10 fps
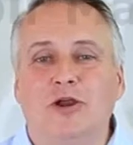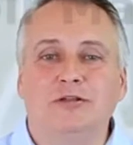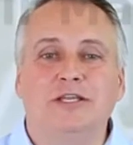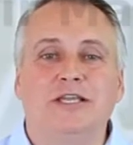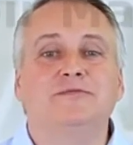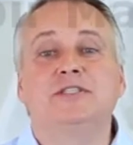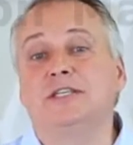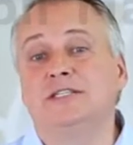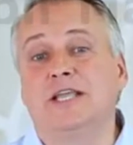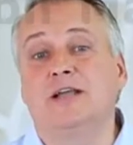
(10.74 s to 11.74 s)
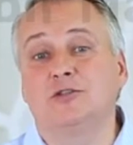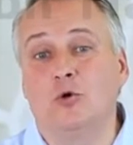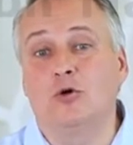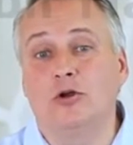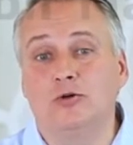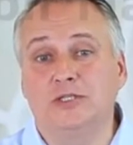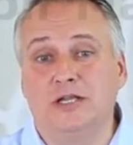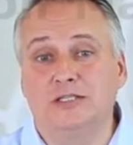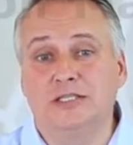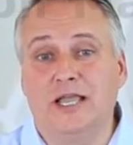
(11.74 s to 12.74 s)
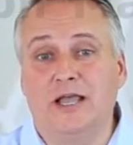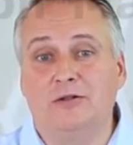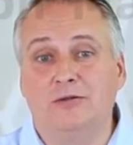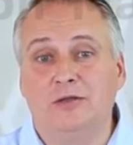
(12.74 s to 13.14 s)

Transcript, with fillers: rarely gives discounts or goes on sale,